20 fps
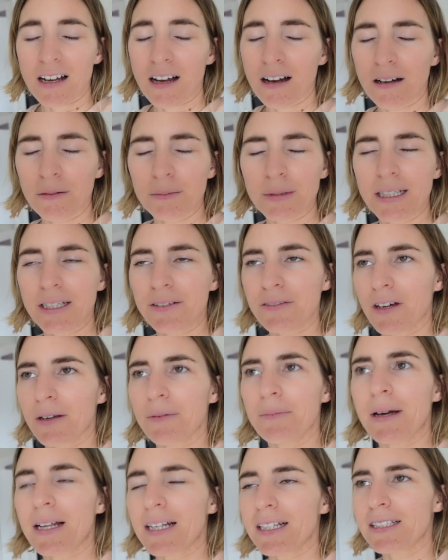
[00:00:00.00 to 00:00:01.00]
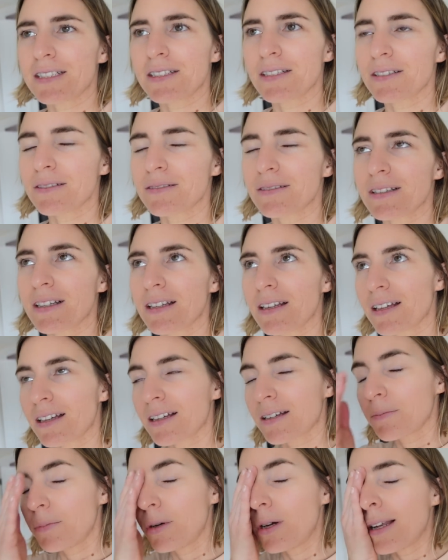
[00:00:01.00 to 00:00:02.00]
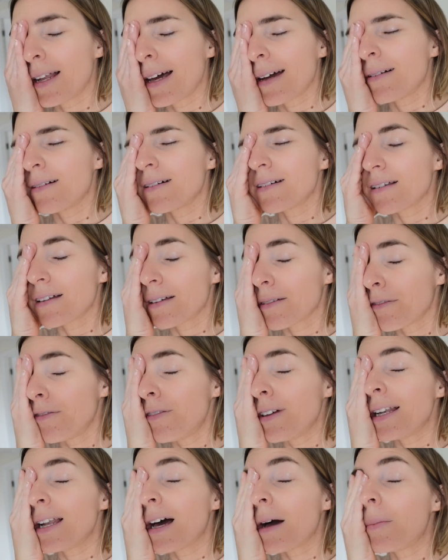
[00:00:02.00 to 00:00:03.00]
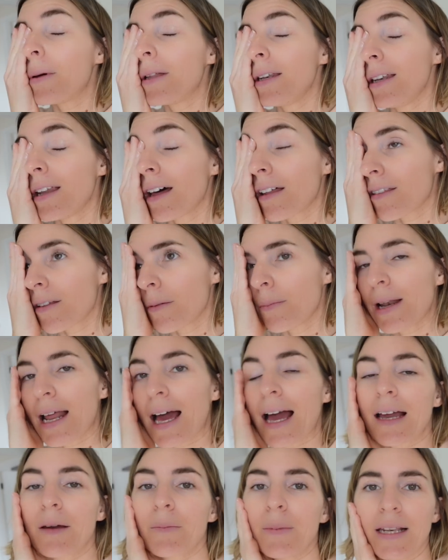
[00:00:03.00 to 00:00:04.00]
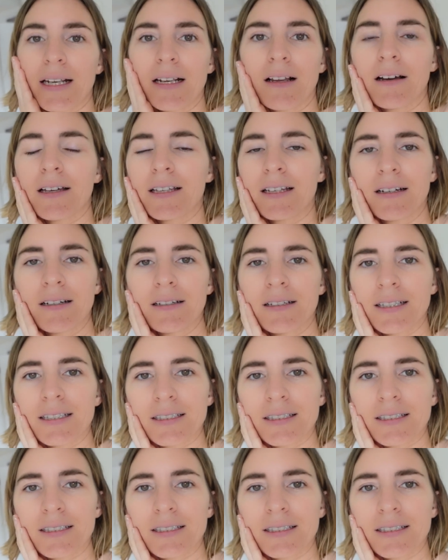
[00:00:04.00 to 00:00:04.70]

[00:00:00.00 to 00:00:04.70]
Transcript: I can't believe I managed to pull out, like fill up another black bin liner.